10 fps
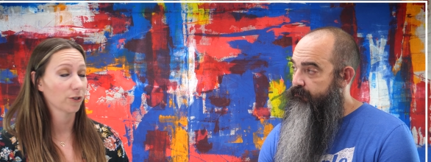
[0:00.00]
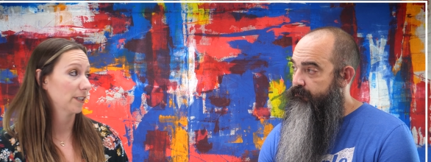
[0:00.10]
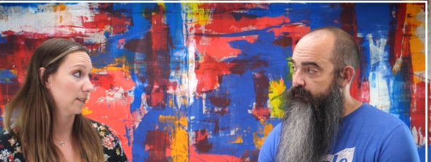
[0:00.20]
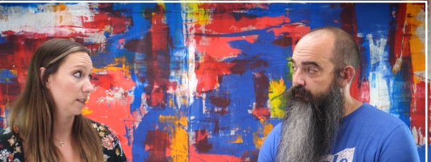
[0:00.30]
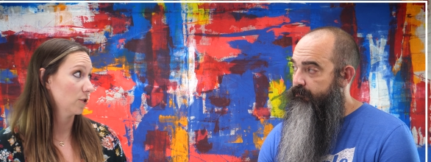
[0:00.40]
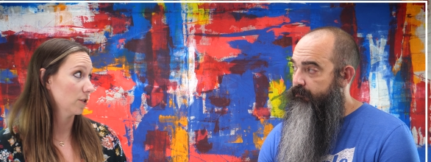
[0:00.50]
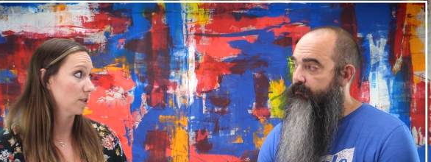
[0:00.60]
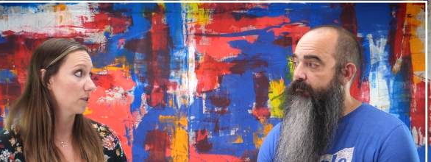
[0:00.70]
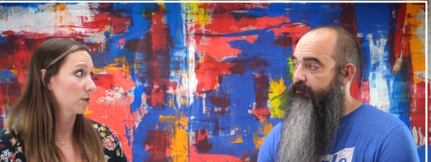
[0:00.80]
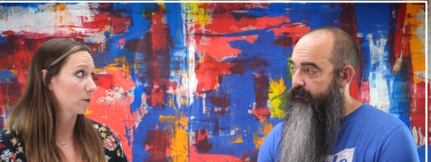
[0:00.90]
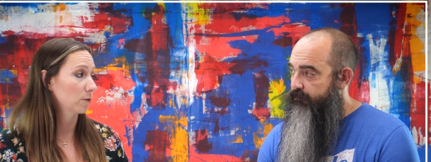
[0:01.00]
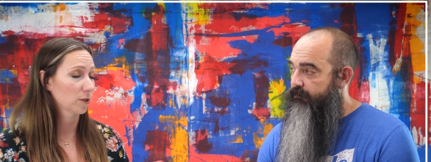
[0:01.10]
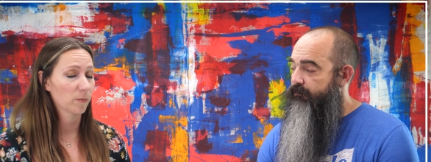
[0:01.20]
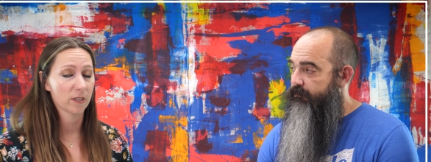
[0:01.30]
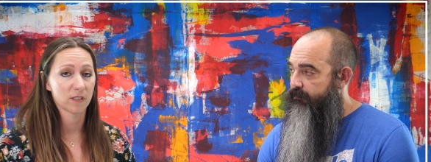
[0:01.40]
Speaker 1: translations too,
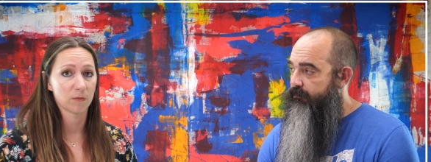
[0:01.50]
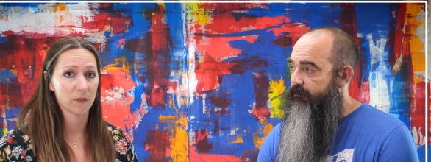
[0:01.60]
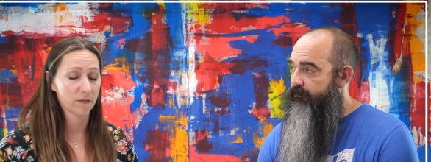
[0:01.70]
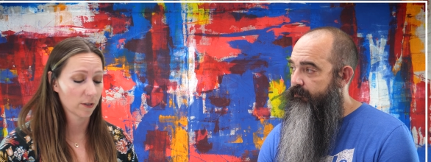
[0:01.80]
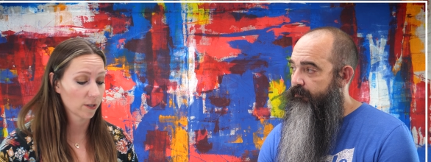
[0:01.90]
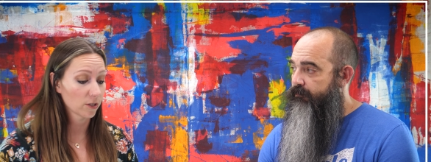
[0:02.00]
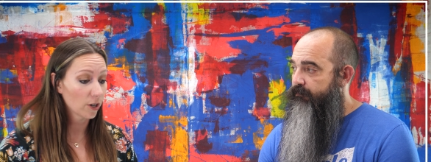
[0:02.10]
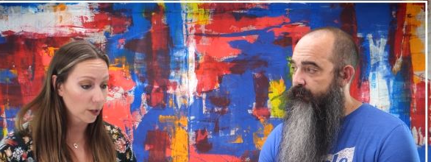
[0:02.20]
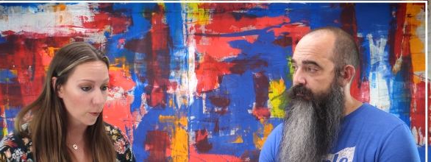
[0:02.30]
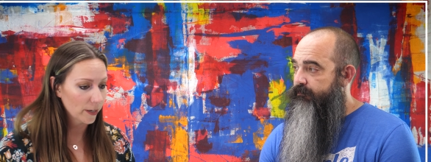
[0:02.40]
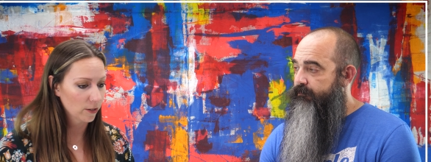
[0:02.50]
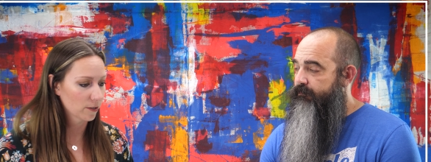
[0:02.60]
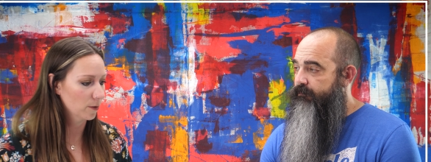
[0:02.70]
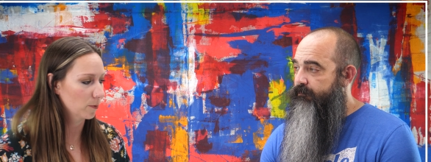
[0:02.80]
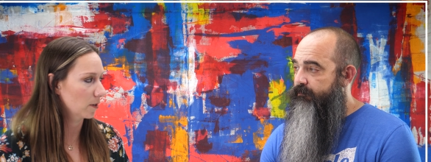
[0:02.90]
just because some of the verses are quite long
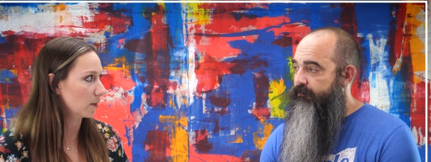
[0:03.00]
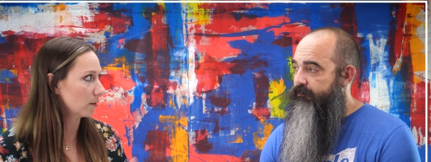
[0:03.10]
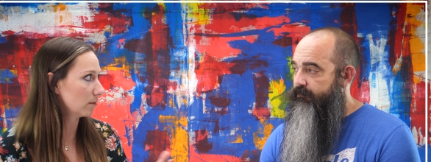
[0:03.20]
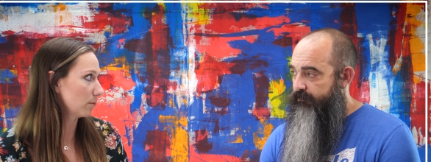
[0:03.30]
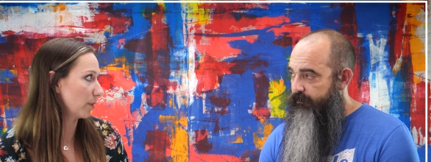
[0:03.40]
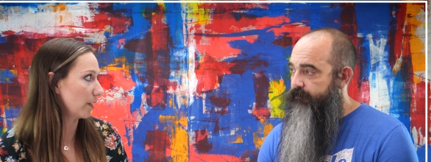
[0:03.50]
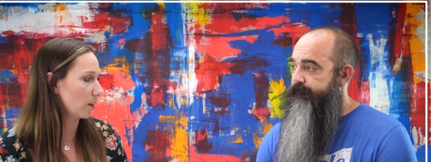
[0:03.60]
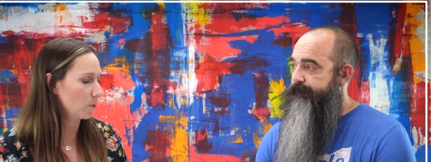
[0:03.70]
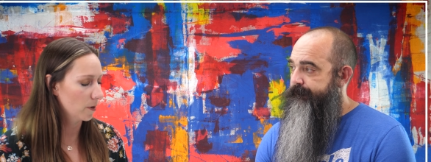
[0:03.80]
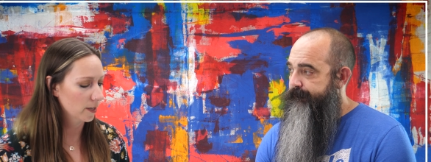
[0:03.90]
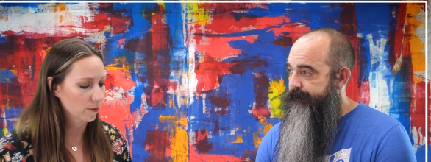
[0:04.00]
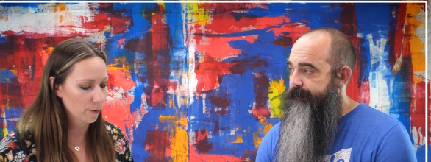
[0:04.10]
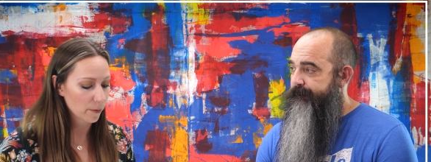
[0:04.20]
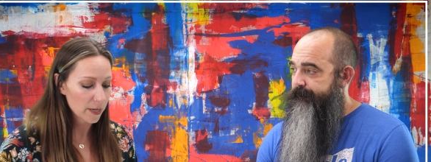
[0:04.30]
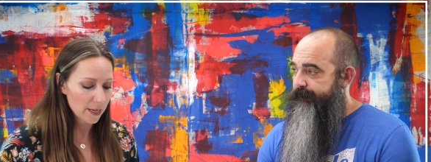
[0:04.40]
that we're planning on walking
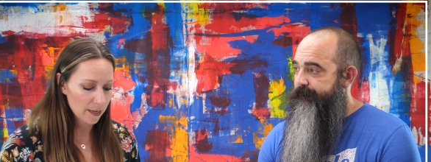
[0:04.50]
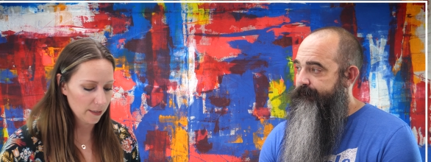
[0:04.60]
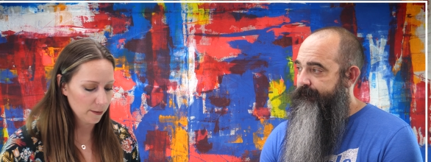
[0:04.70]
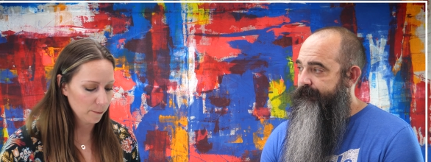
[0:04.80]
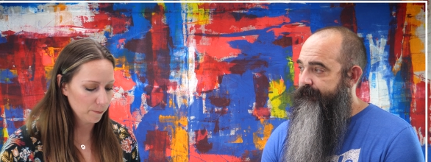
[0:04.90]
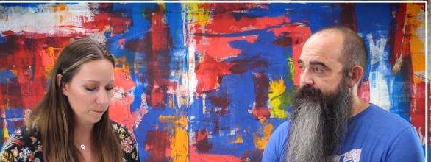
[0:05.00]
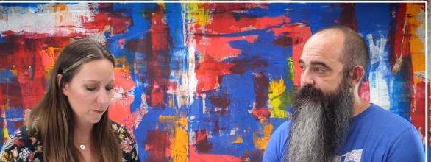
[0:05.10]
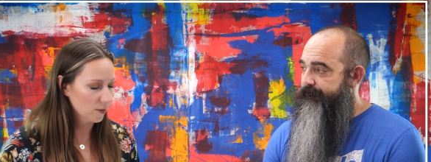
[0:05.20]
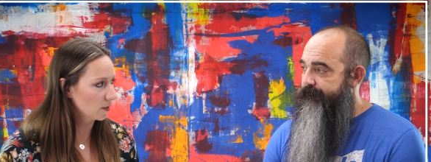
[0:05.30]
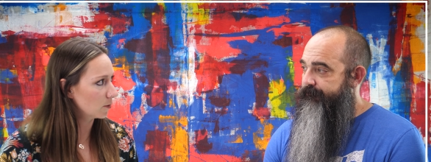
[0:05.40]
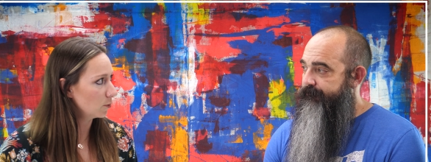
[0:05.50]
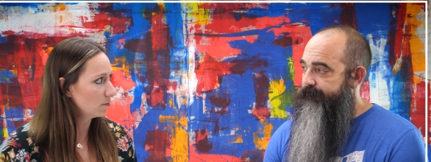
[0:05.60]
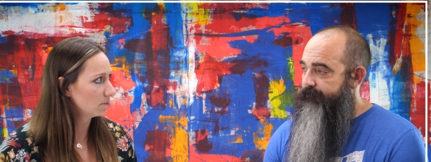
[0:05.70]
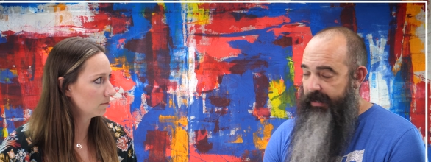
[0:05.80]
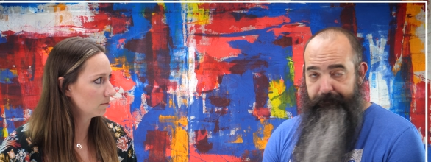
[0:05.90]
through. Um, is that
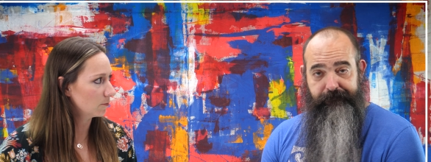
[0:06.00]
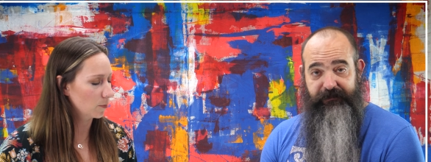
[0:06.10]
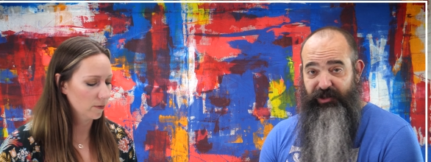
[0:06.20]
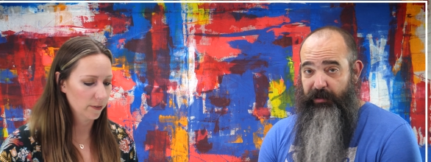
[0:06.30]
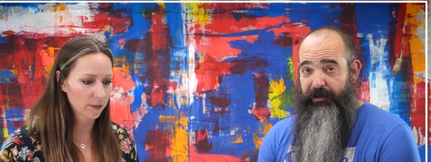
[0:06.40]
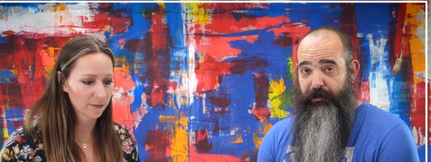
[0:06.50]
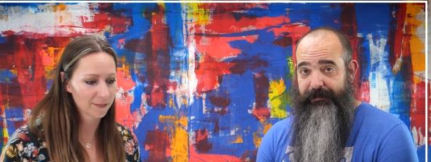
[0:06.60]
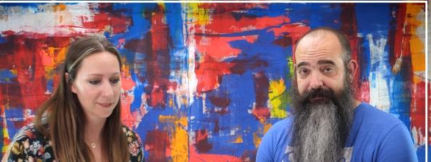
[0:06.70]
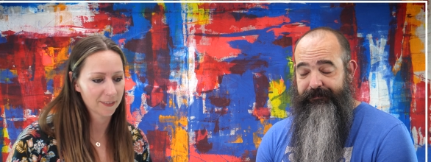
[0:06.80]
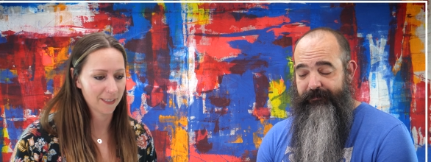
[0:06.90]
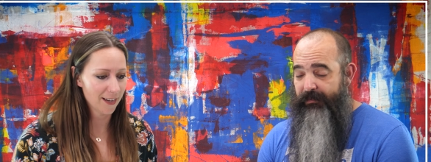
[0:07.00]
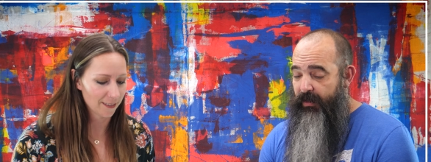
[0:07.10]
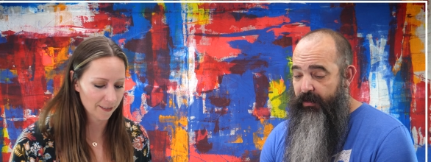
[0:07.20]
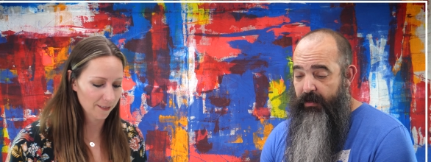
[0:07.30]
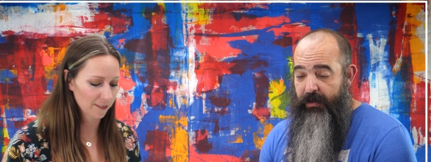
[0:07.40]
cool?
Speaker 2: Yep. That's totally cool.
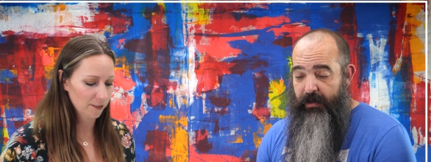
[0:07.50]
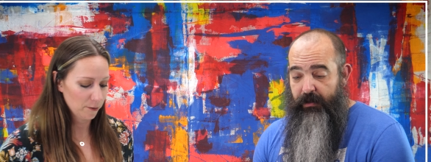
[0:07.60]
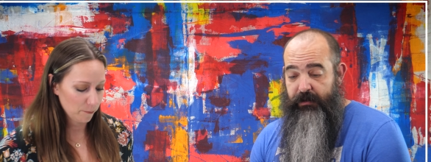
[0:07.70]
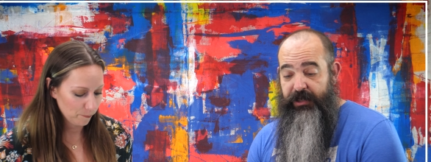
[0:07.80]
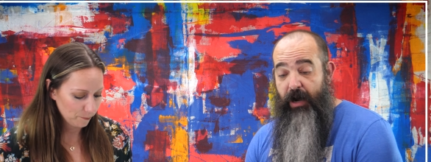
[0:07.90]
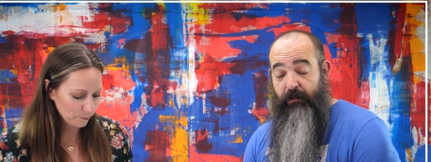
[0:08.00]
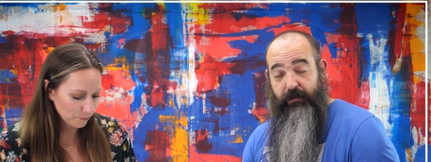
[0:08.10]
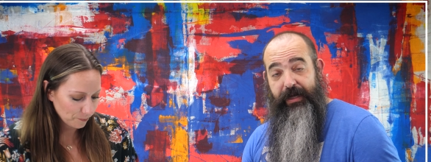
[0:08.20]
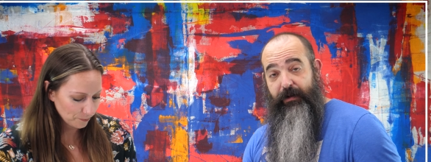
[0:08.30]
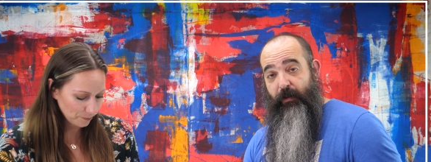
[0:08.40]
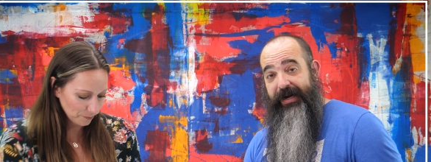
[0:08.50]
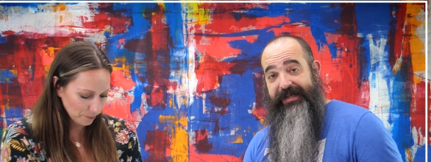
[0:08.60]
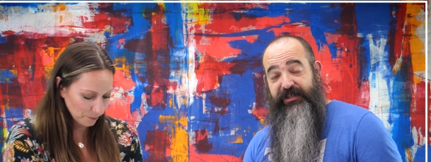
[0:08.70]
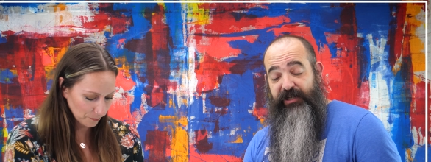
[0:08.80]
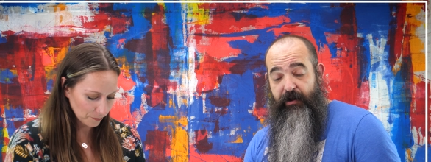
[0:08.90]
Yes. So we're going
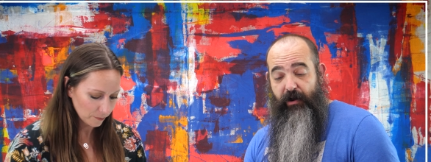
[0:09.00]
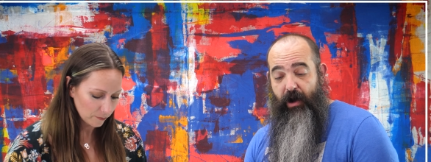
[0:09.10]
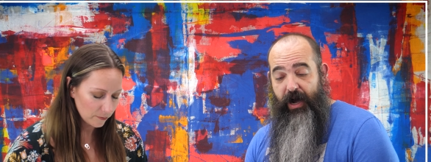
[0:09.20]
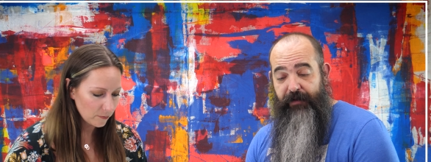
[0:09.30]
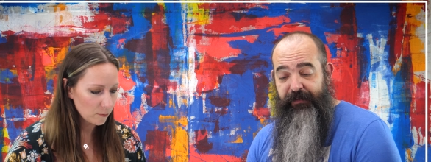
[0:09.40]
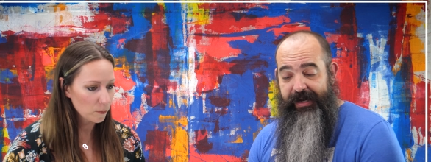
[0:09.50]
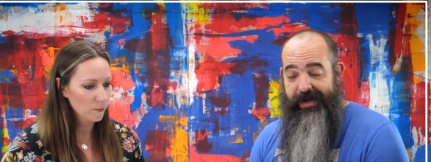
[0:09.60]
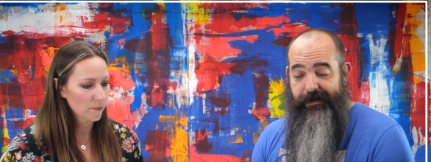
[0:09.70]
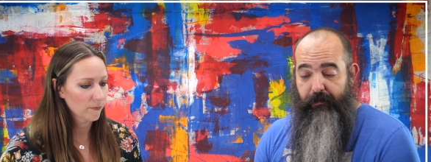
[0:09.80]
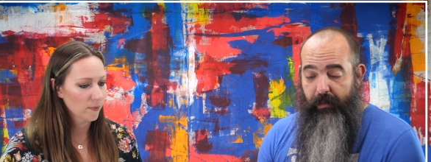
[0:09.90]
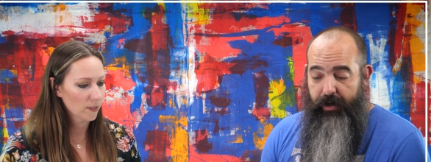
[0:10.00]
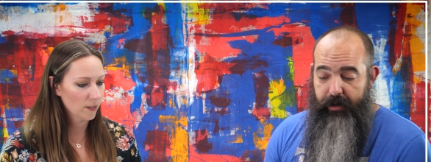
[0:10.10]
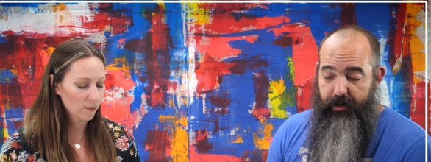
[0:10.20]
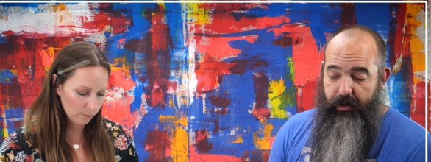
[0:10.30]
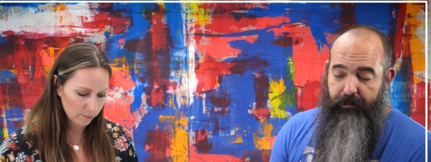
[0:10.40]
to start off in
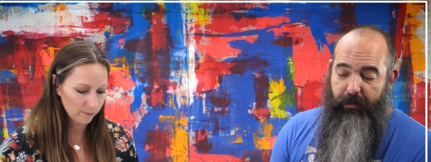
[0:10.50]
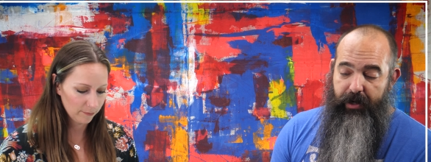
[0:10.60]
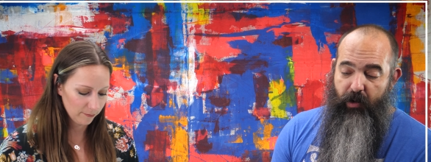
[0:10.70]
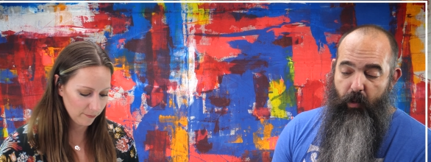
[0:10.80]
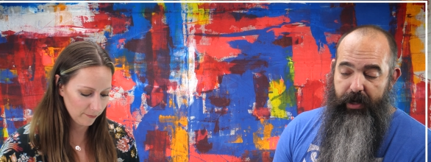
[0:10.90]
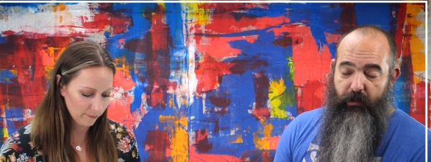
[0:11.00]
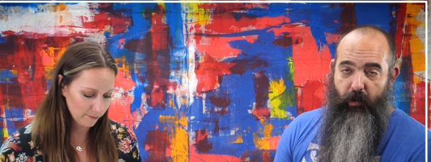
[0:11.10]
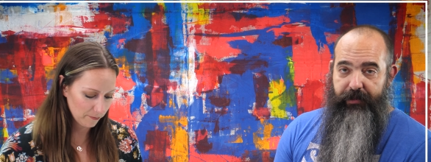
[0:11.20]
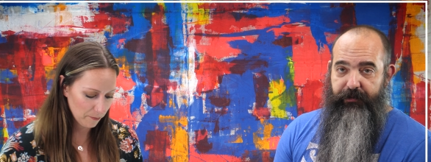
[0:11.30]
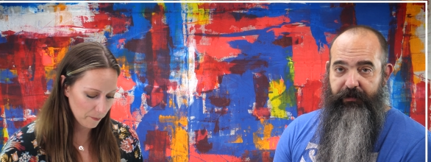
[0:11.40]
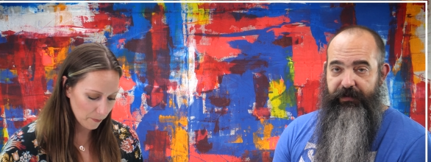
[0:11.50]
Mark, Mark 1, 1 through